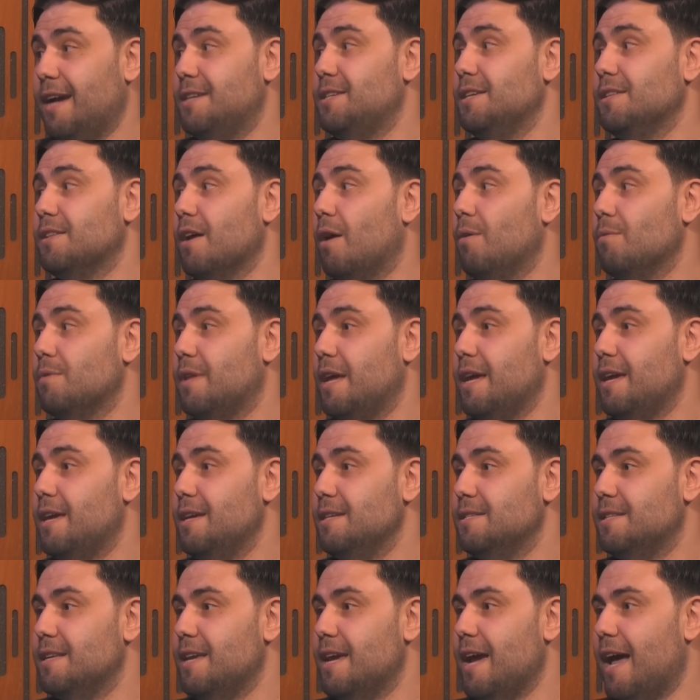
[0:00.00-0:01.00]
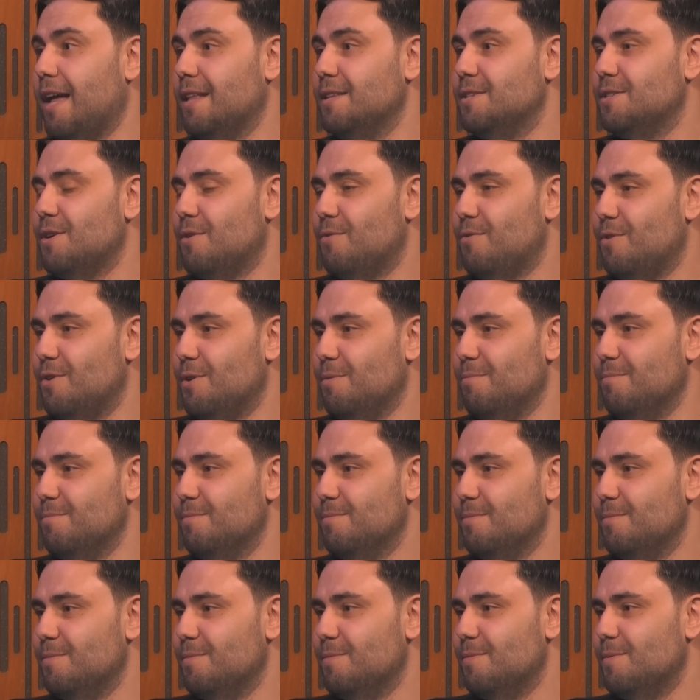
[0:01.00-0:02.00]
I actually don't think he's the answer for
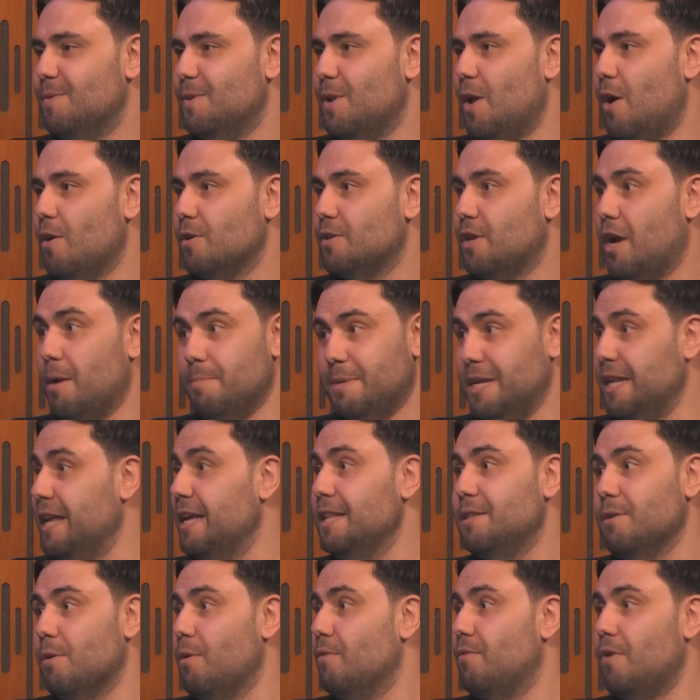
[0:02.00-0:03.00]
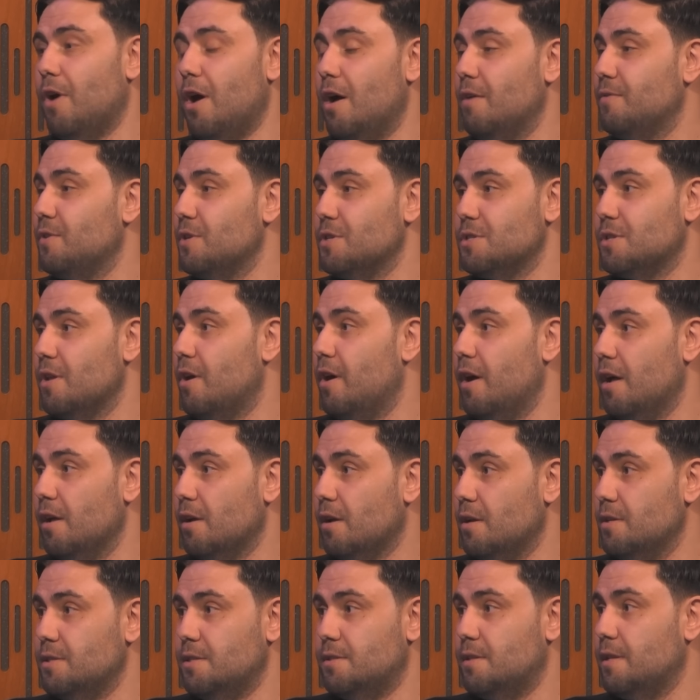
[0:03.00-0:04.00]
them long term. They need to evolve their
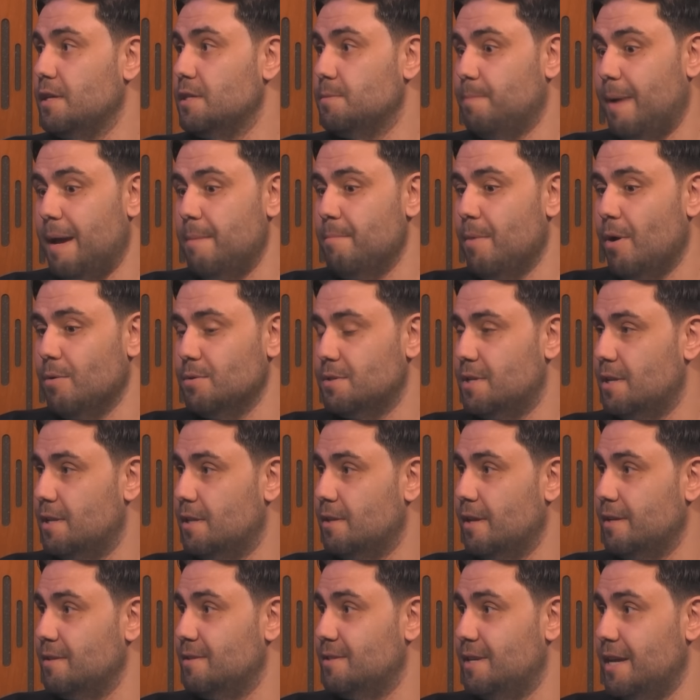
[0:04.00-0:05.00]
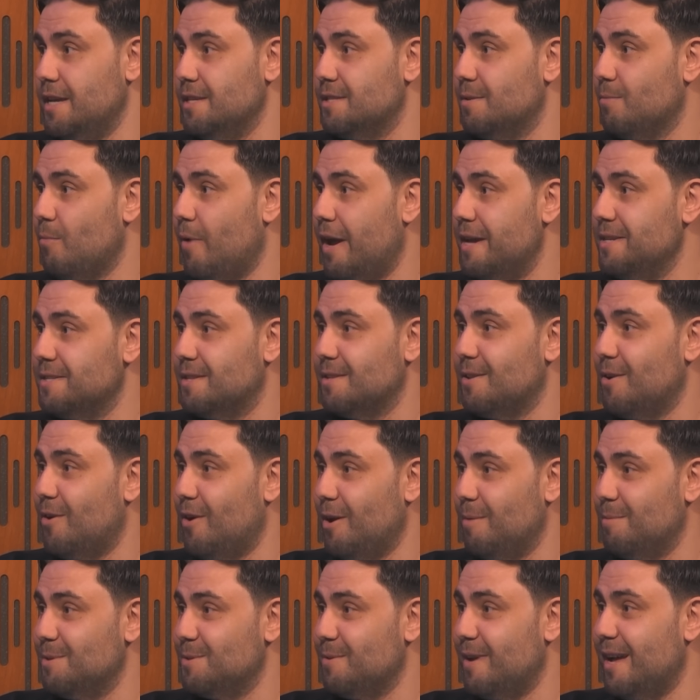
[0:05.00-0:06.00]
style because they spent most of the season wasting
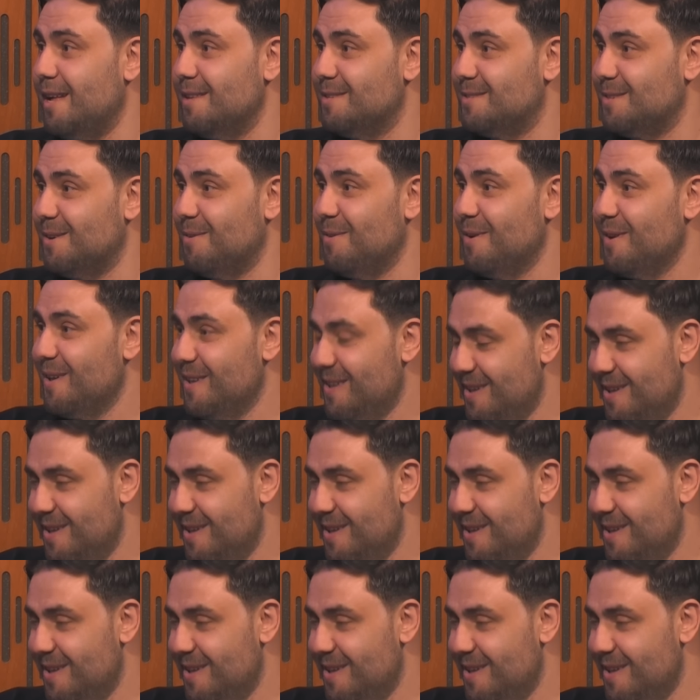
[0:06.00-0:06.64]
time as well. So...